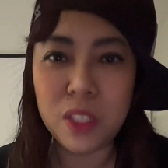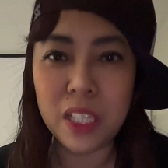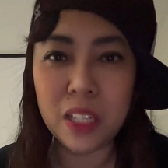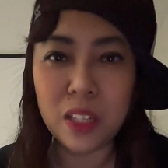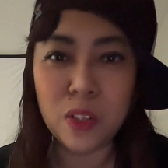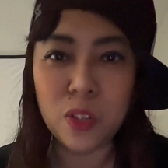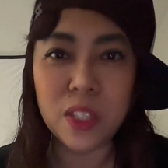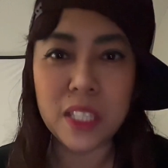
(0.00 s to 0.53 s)

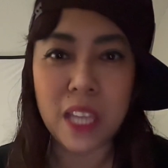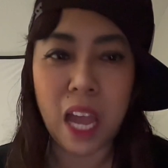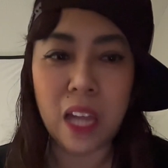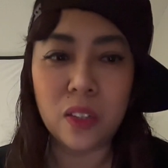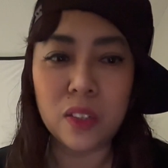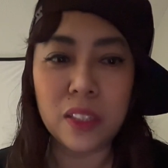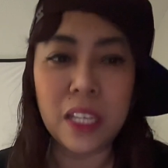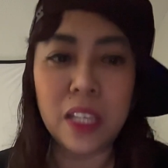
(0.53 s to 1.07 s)
Jill
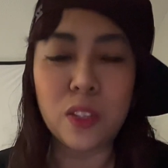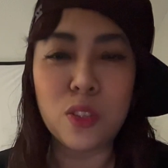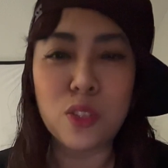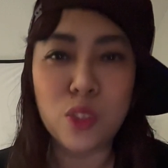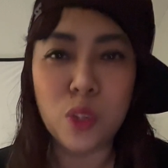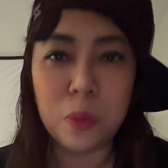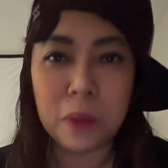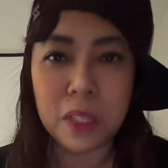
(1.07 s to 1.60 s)
Cruzado, thank you
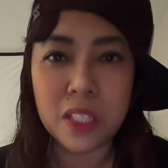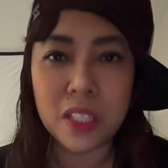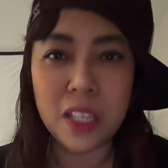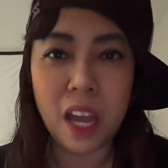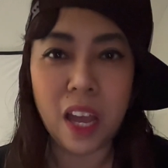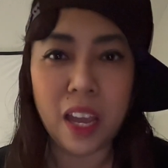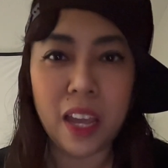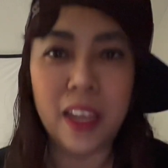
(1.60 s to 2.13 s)
so much,
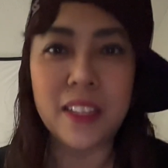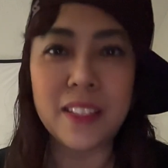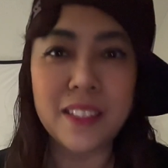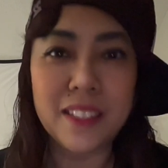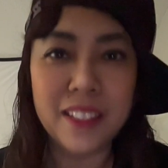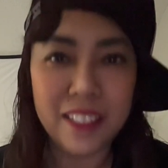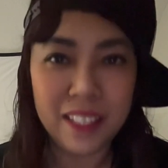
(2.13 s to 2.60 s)
guys.